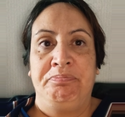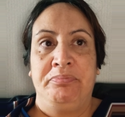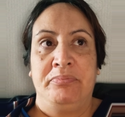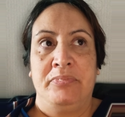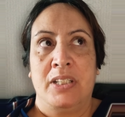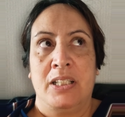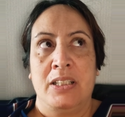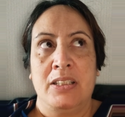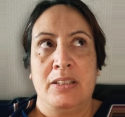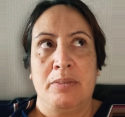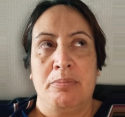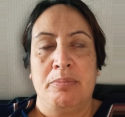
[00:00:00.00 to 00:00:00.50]

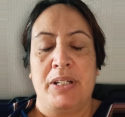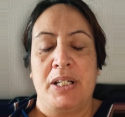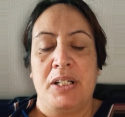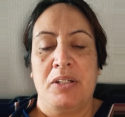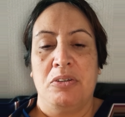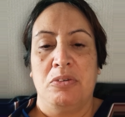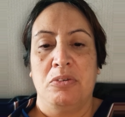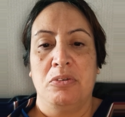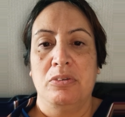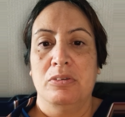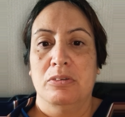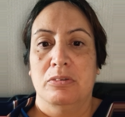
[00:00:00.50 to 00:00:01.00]
That's about
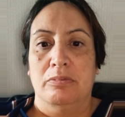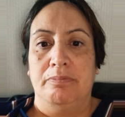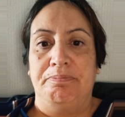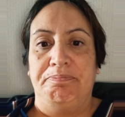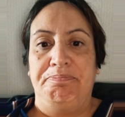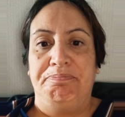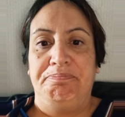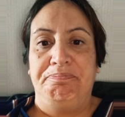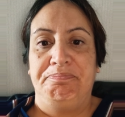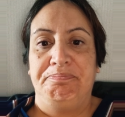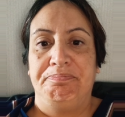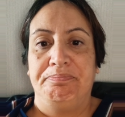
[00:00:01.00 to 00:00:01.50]
all.
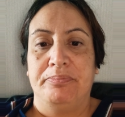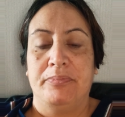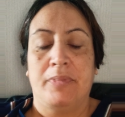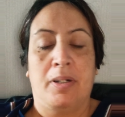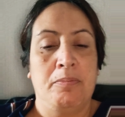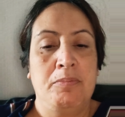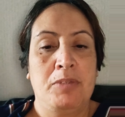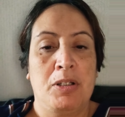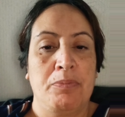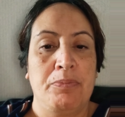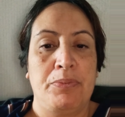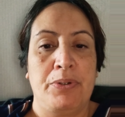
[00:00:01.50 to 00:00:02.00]

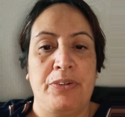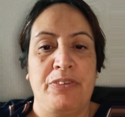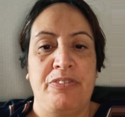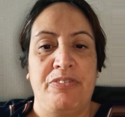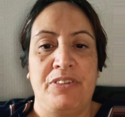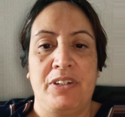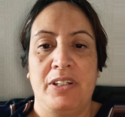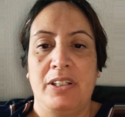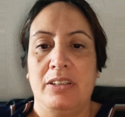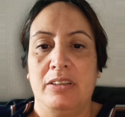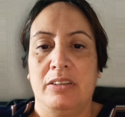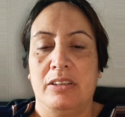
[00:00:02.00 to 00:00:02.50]
I'm not
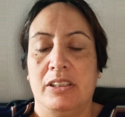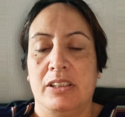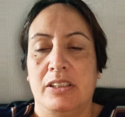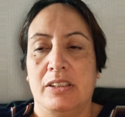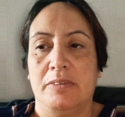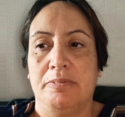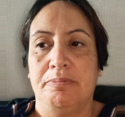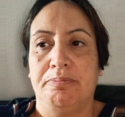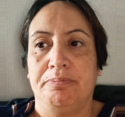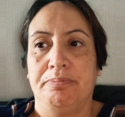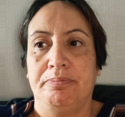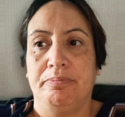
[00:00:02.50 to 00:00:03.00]

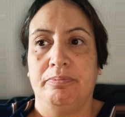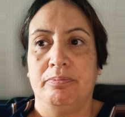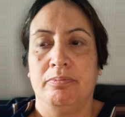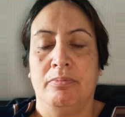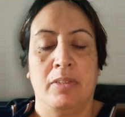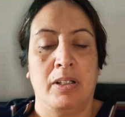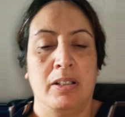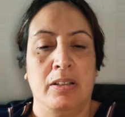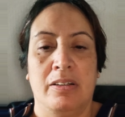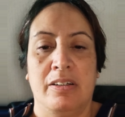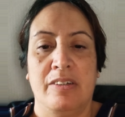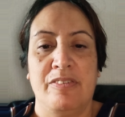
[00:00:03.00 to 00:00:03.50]
perfect.
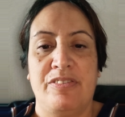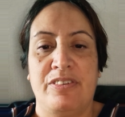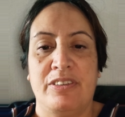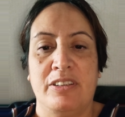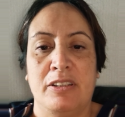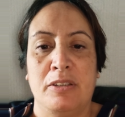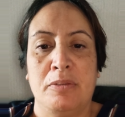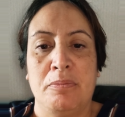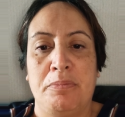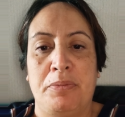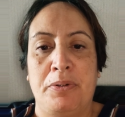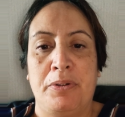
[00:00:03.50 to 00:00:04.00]
My life
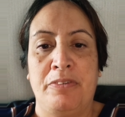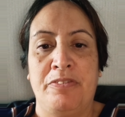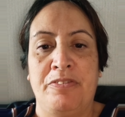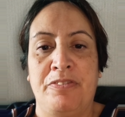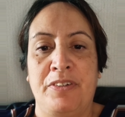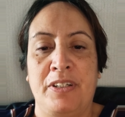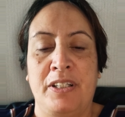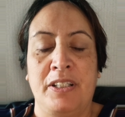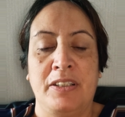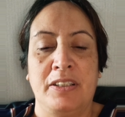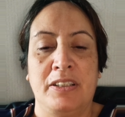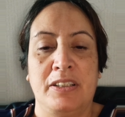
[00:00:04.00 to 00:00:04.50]
isn't
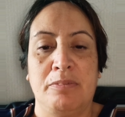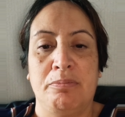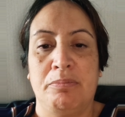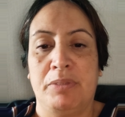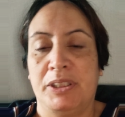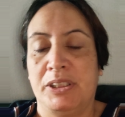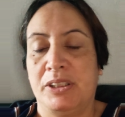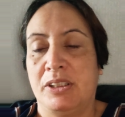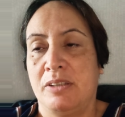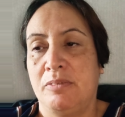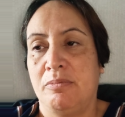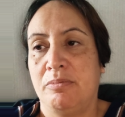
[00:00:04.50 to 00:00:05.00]
perfect.
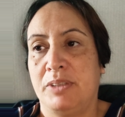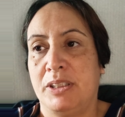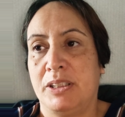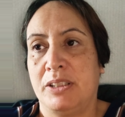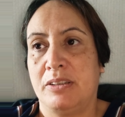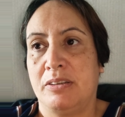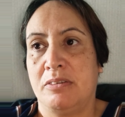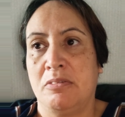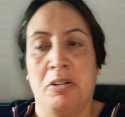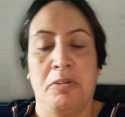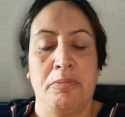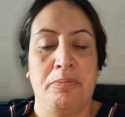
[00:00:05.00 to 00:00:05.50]

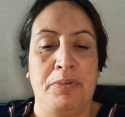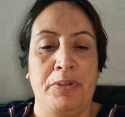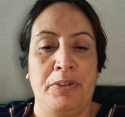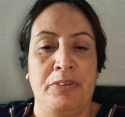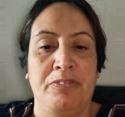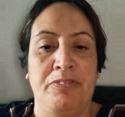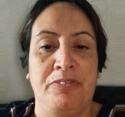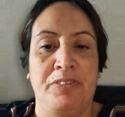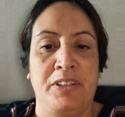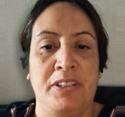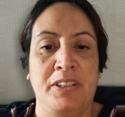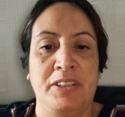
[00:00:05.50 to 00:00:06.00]
Bishop's not
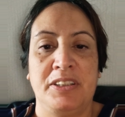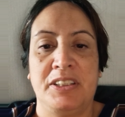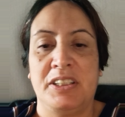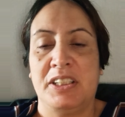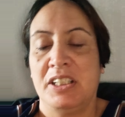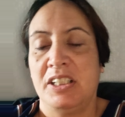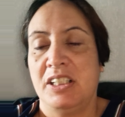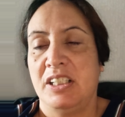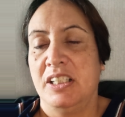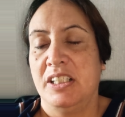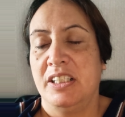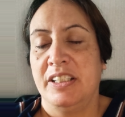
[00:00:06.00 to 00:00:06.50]
perfect.
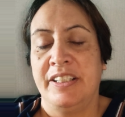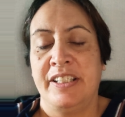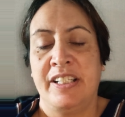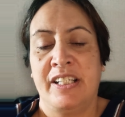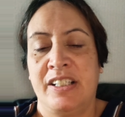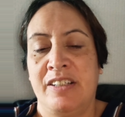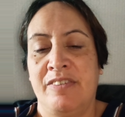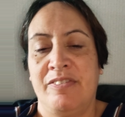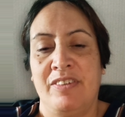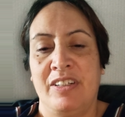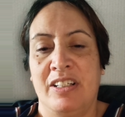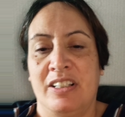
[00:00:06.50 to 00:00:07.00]

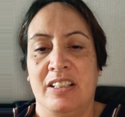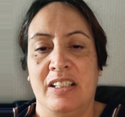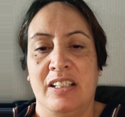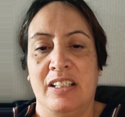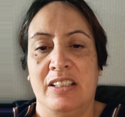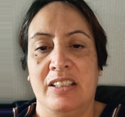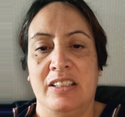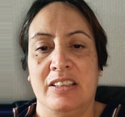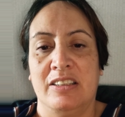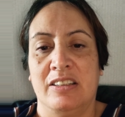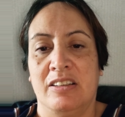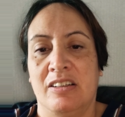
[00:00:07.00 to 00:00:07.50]
None of our
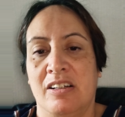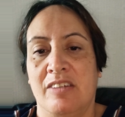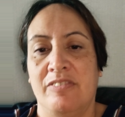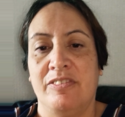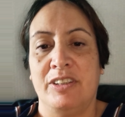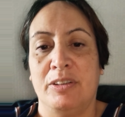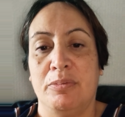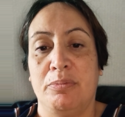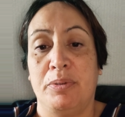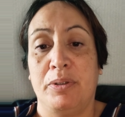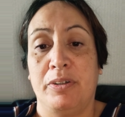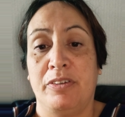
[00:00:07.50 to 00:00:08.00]
leaders'
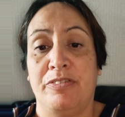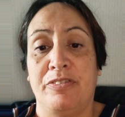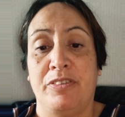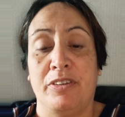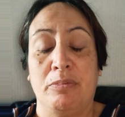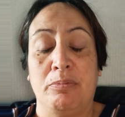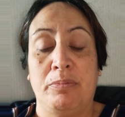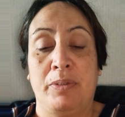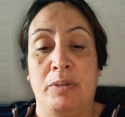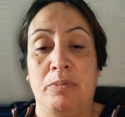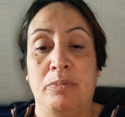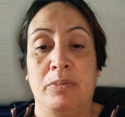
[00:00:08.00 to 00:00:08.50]
lives are
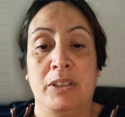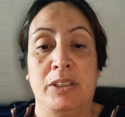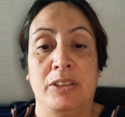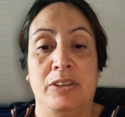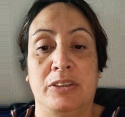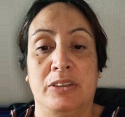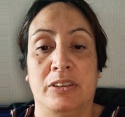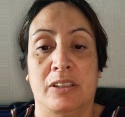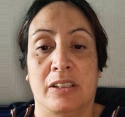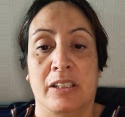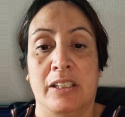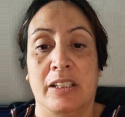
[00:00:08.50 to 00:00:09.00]
perfect, but we're
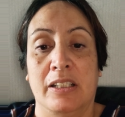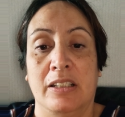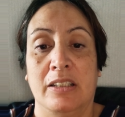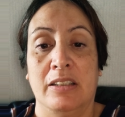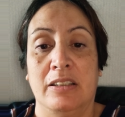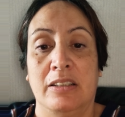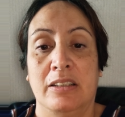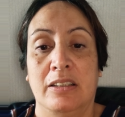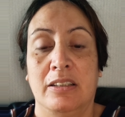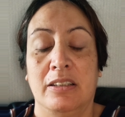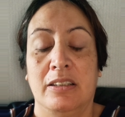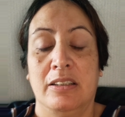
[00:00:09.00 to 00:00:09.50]

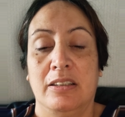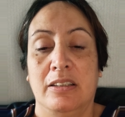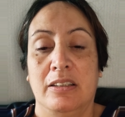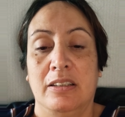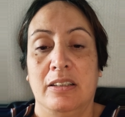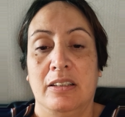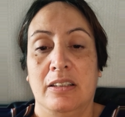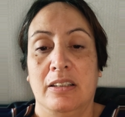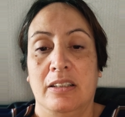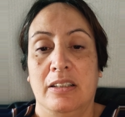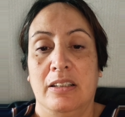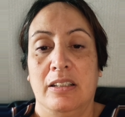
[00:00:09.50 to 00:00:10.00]
trying.
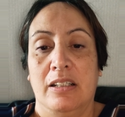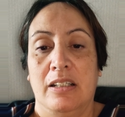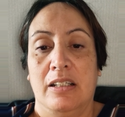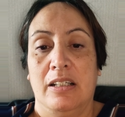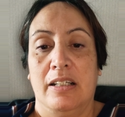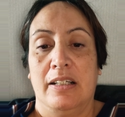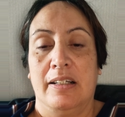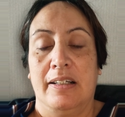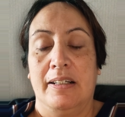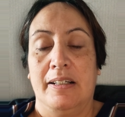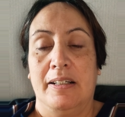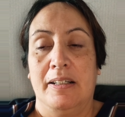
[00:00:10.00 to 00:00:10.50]

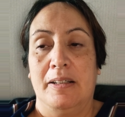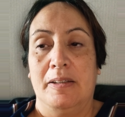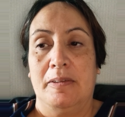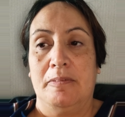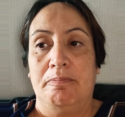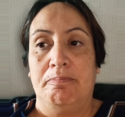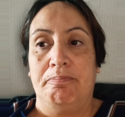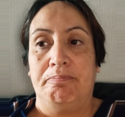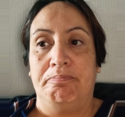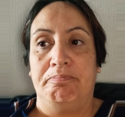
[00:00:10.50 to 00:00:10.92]
We're